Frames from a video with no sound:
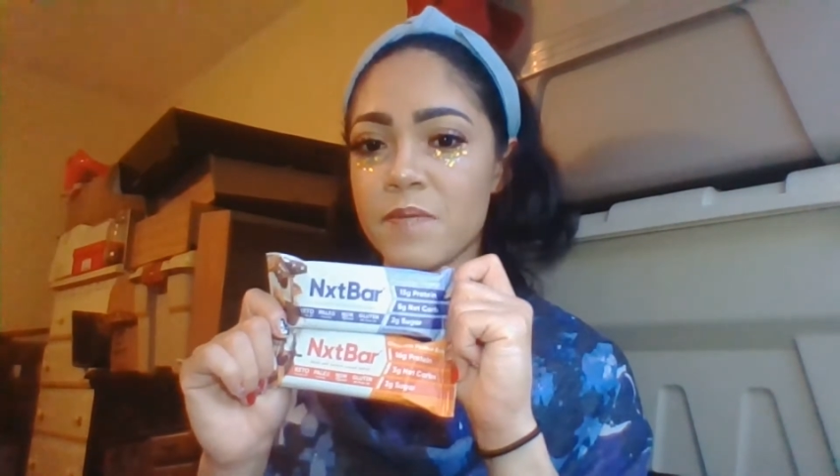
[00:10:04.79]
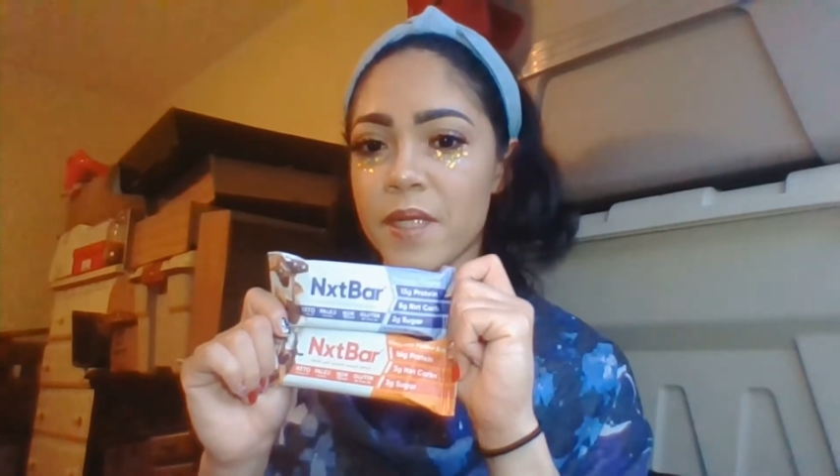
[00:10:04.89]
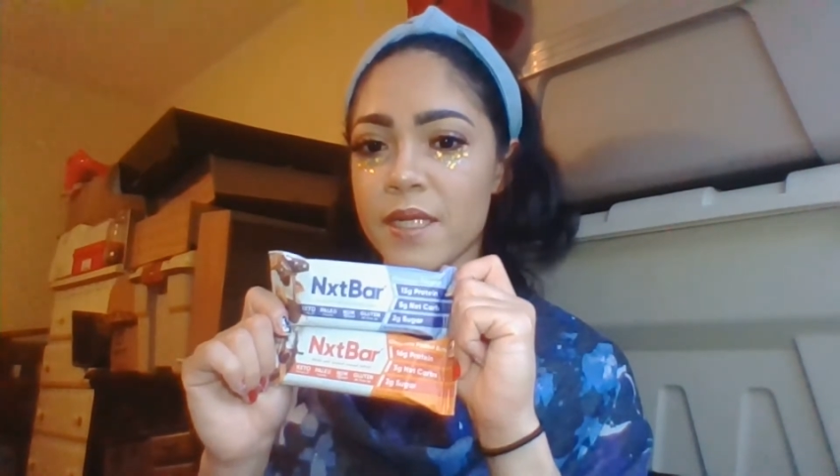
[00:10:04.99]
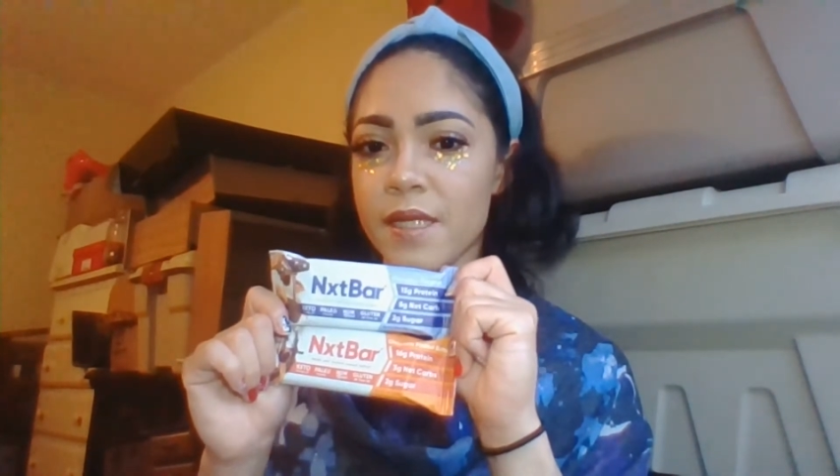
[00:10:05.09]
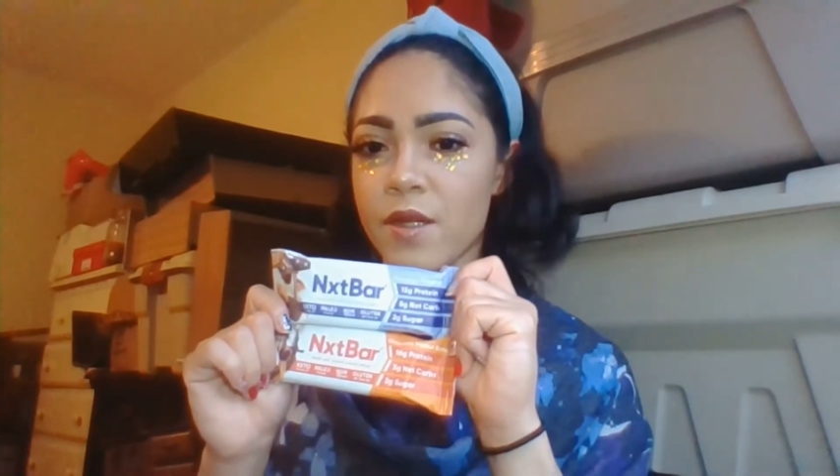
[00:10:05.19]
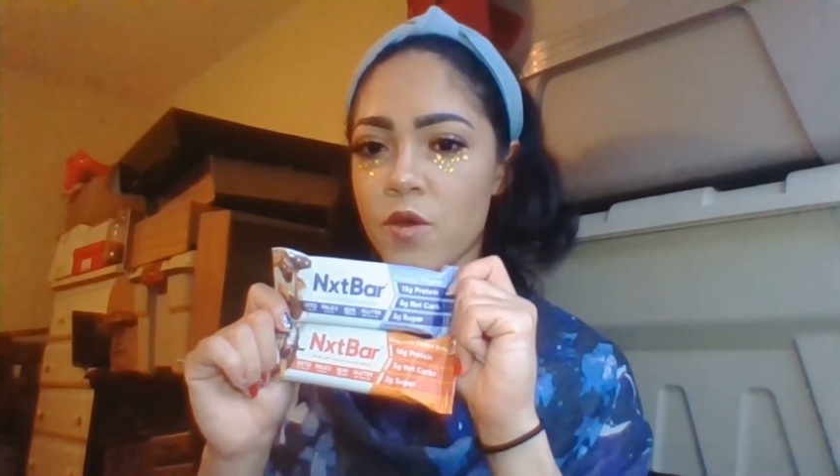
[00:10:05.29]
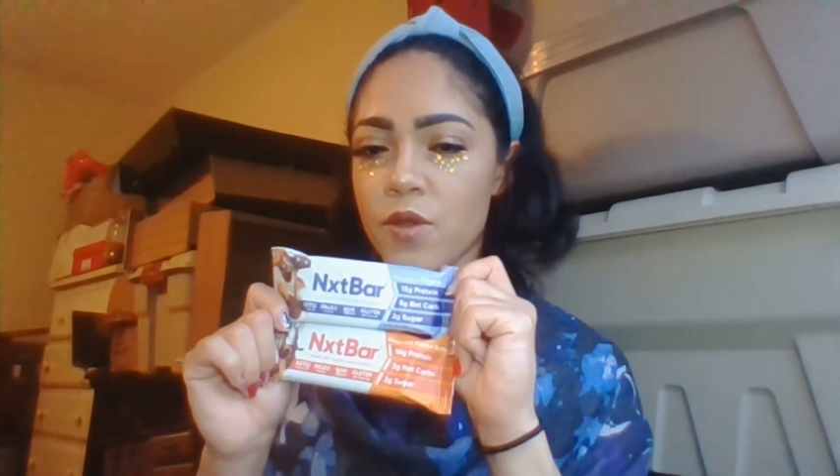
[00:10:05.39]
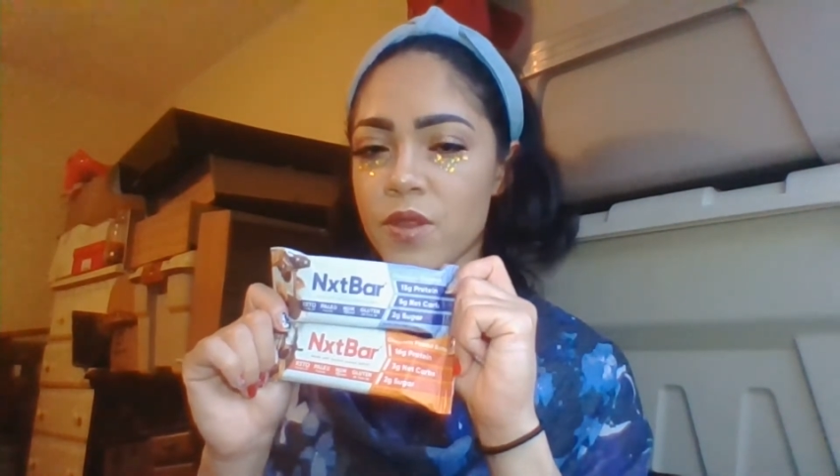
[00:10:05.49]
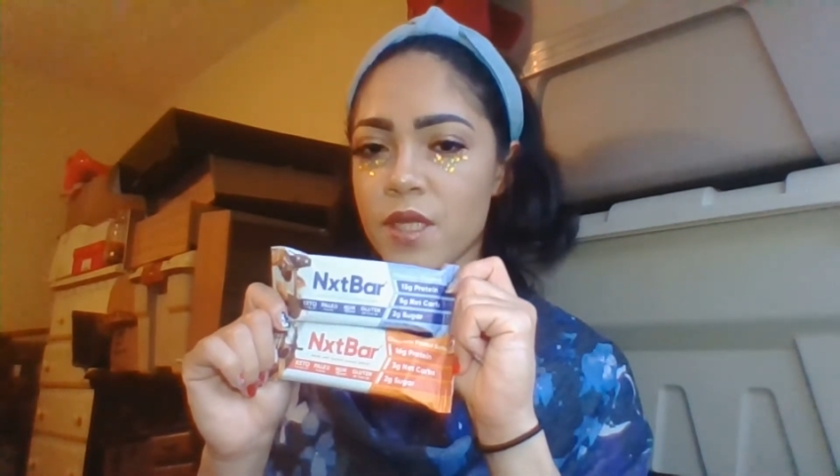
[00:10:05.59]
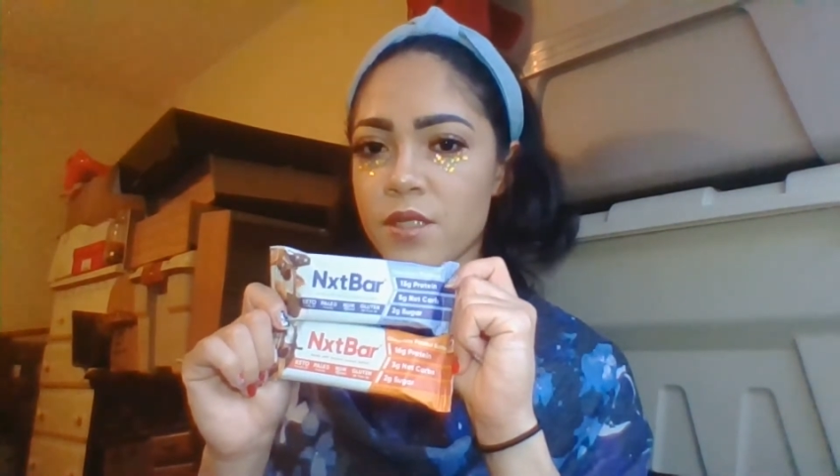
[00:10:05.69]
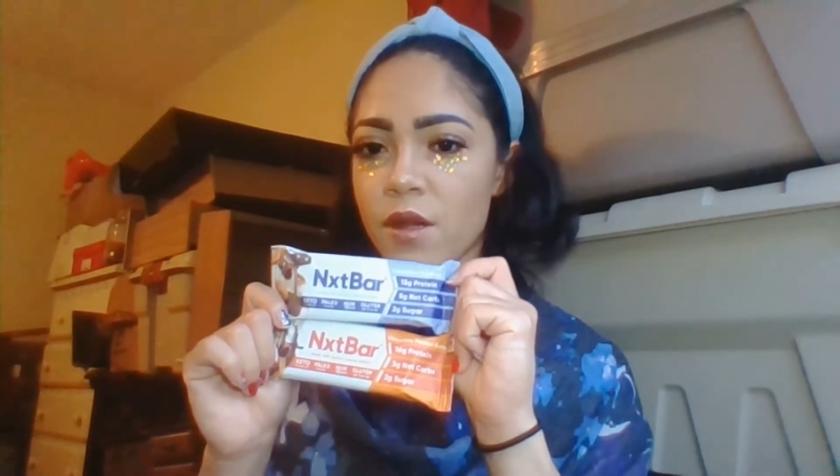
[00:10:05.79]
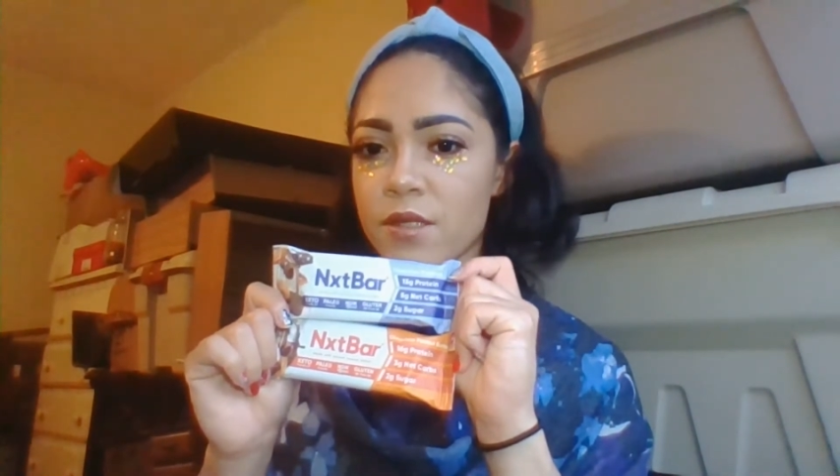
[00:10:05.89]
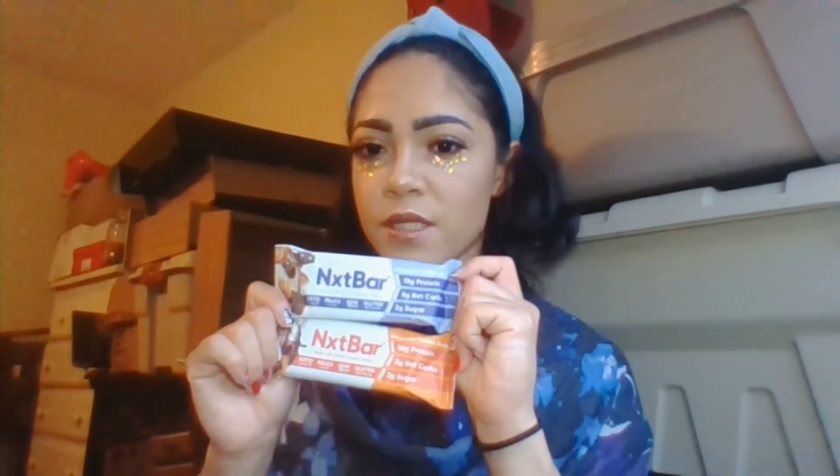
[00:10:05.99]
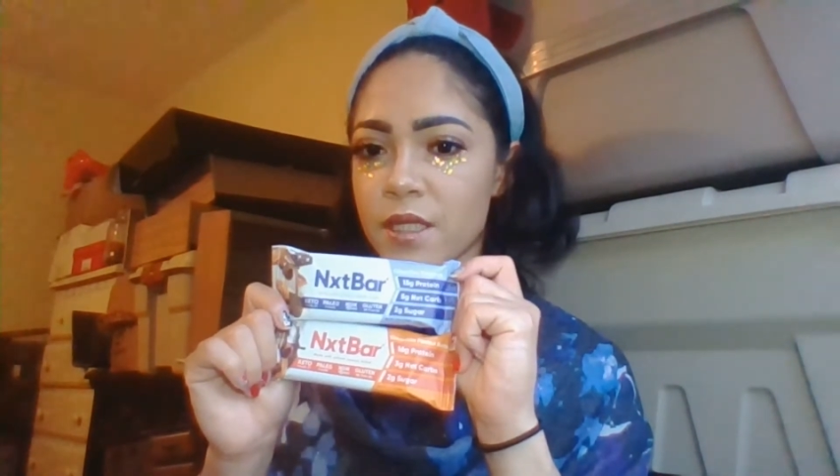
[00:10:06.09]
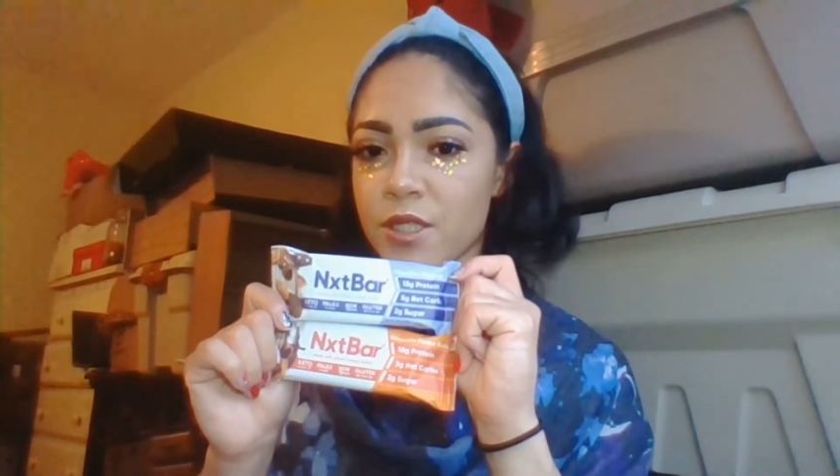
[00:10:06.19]
because I know that these are
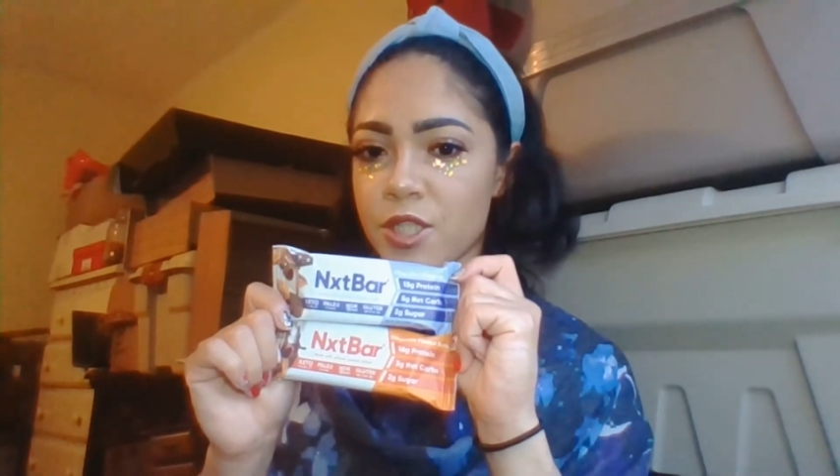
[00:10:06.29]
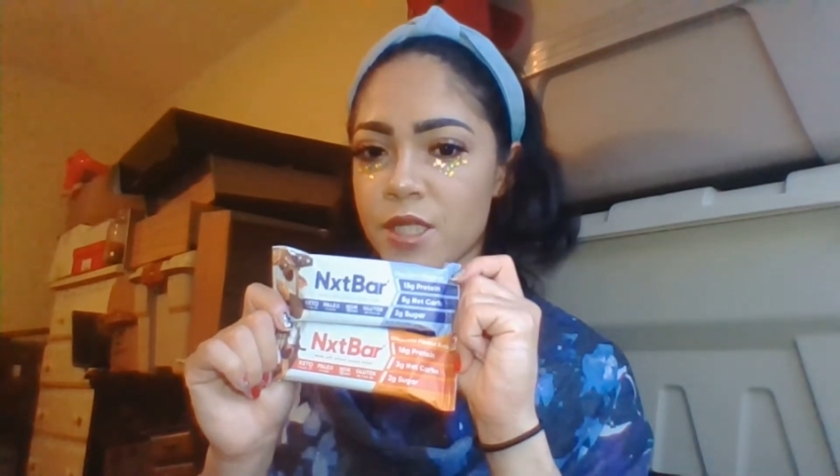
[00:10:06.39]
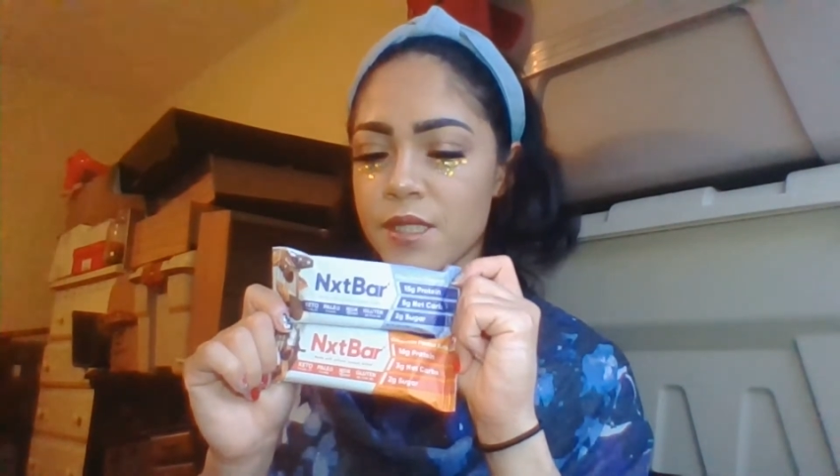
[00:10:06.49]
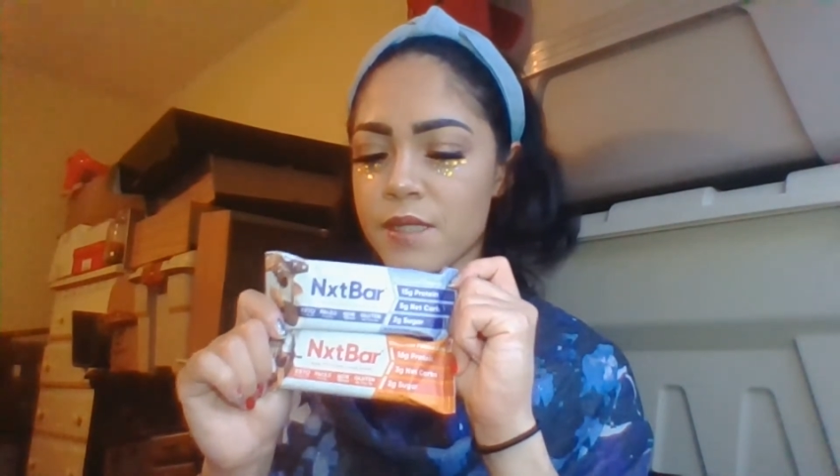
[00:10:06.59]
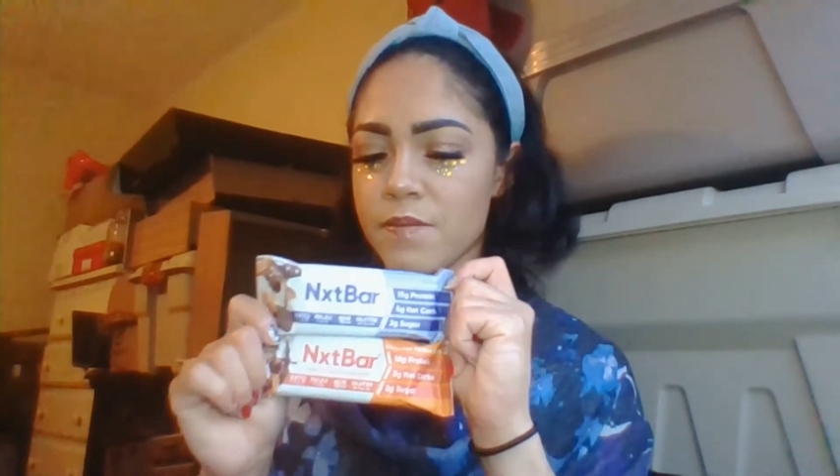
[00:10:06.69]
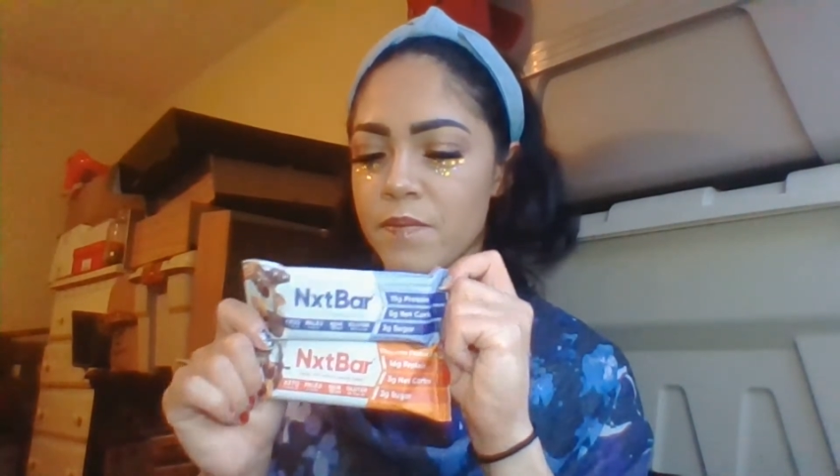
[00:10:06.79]
delicious,